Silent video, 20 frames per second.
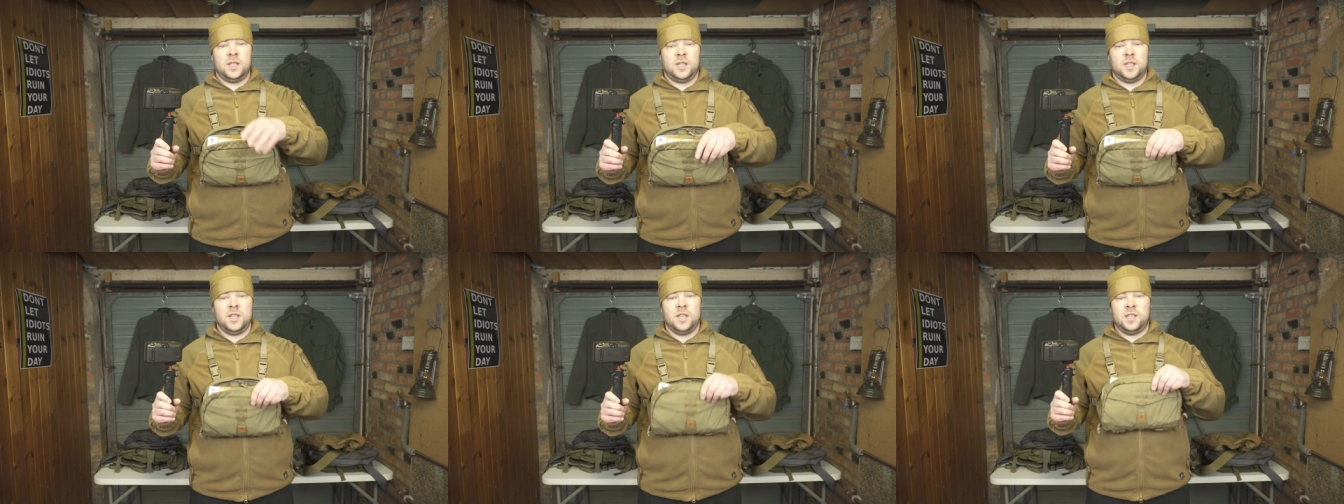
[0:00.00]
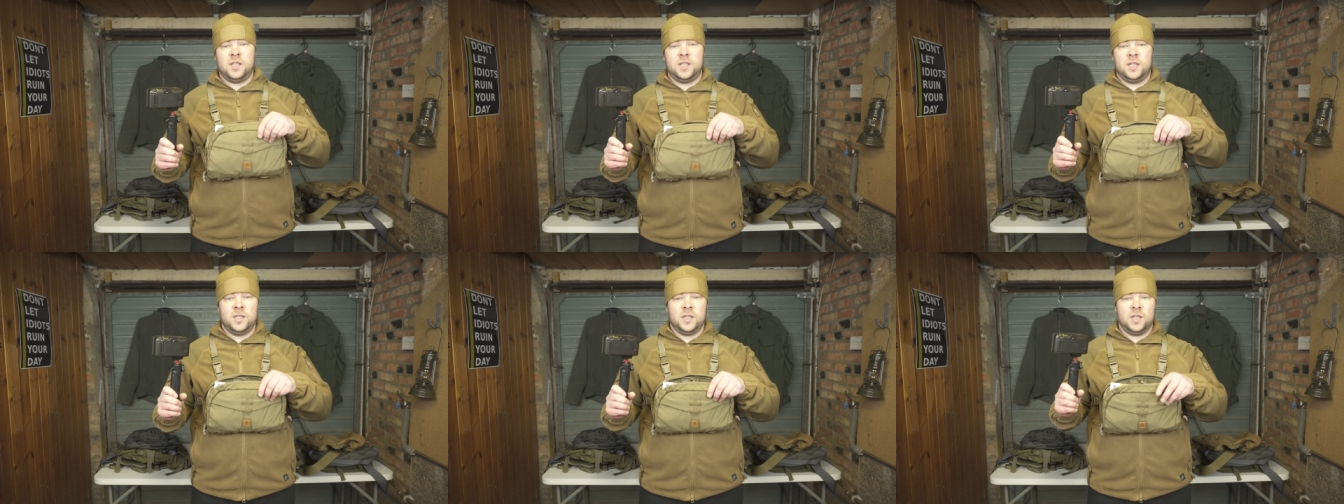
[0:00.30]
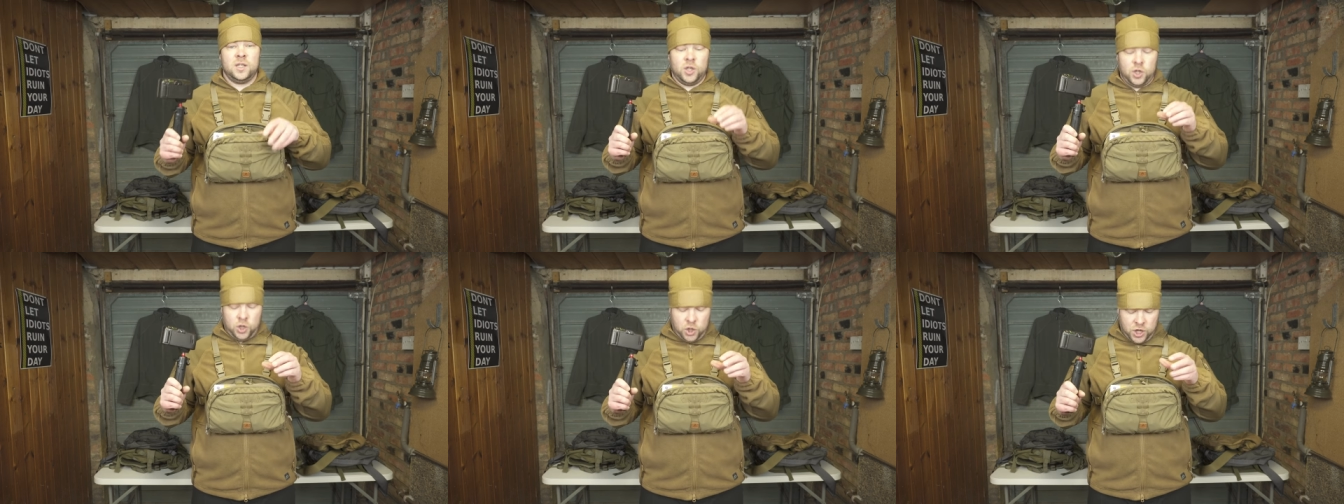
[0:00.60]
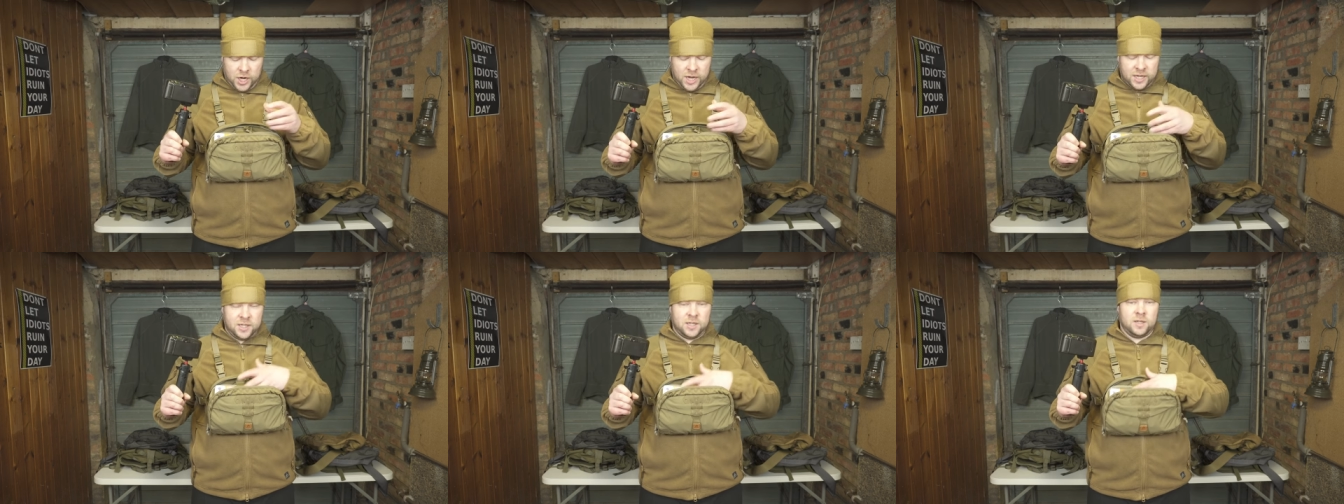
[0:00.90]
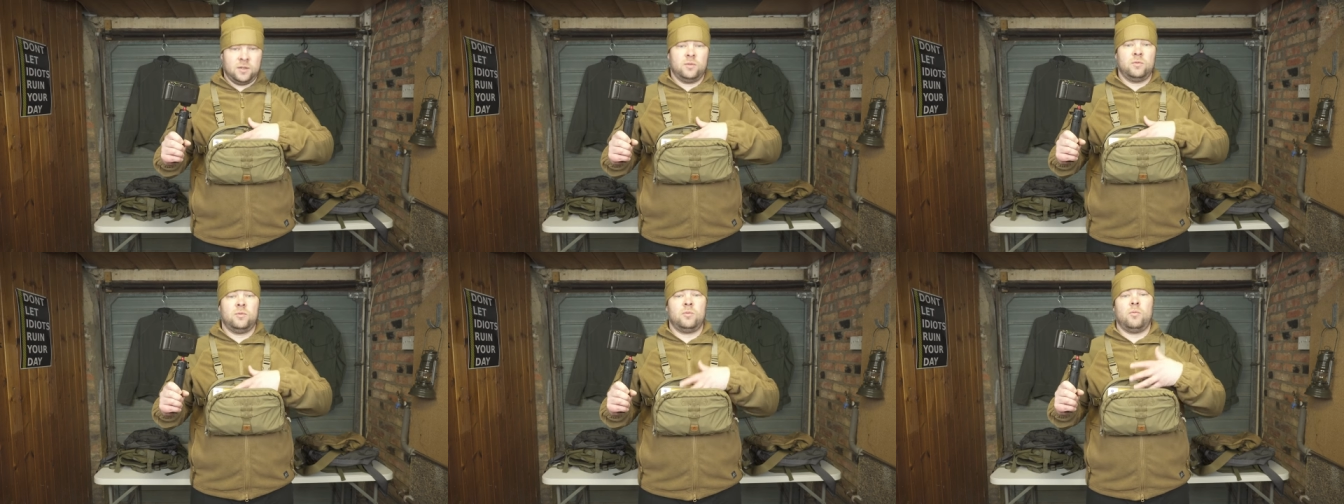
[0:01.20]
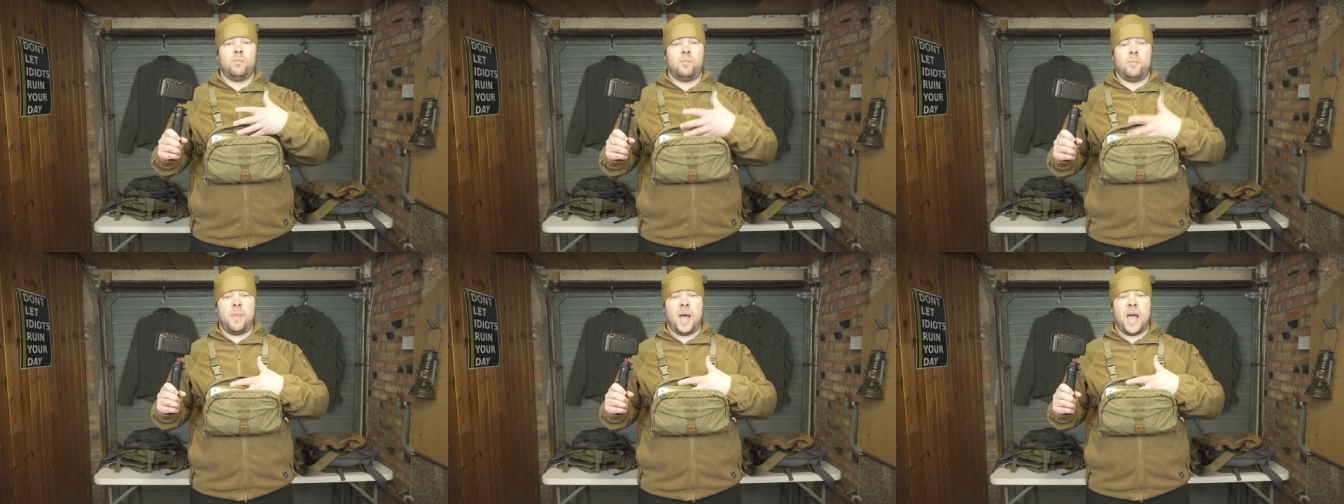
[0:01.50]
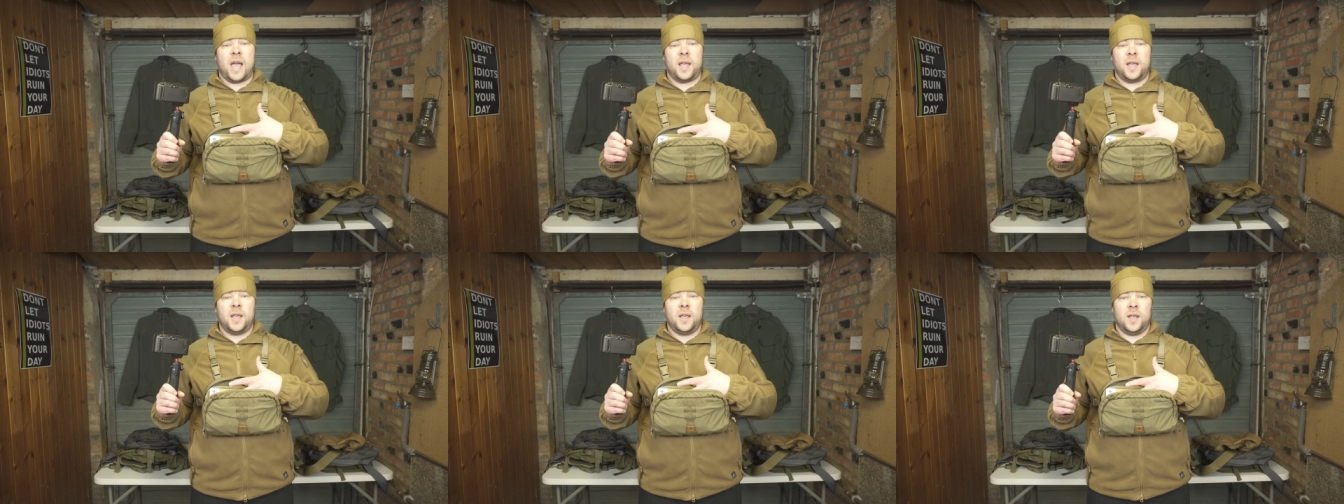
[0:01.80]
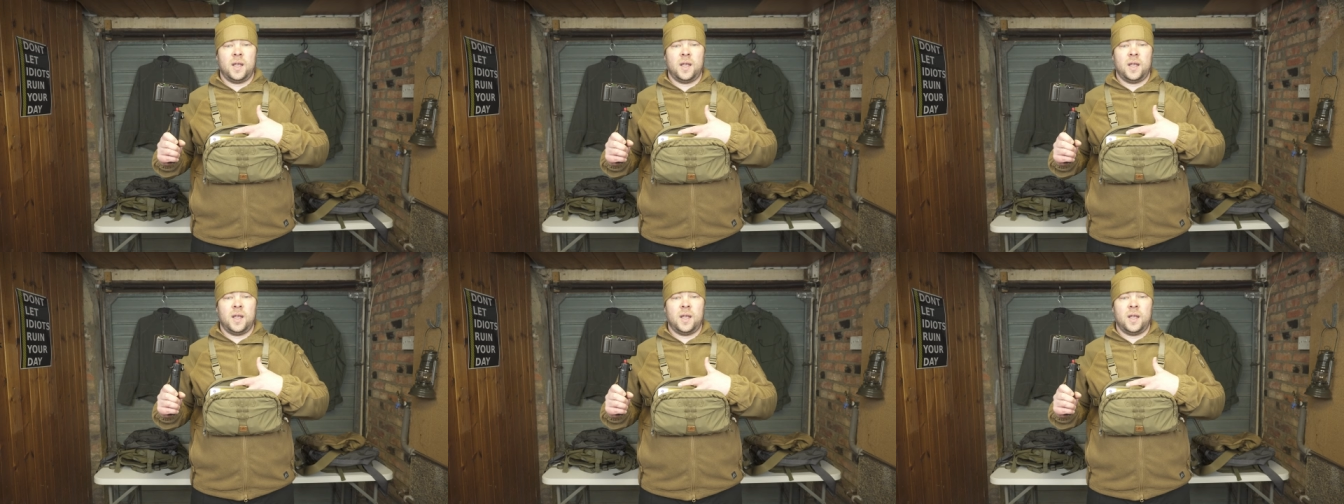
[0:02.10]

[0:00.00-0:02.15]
this chest bag